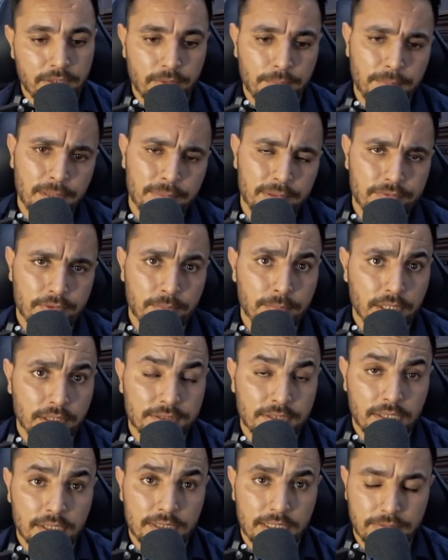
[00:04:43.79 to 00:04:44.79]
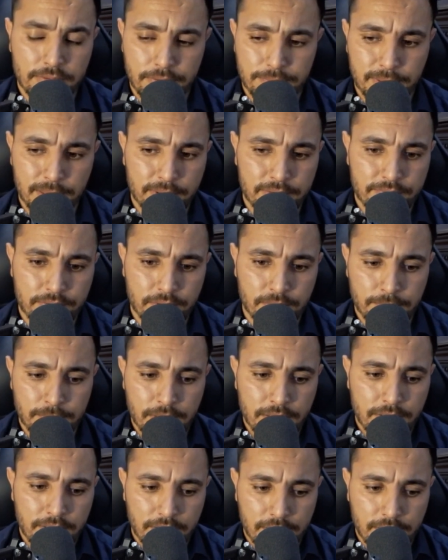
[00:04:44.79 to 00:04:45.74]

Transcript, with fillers: There were people from Baghdad, there were people from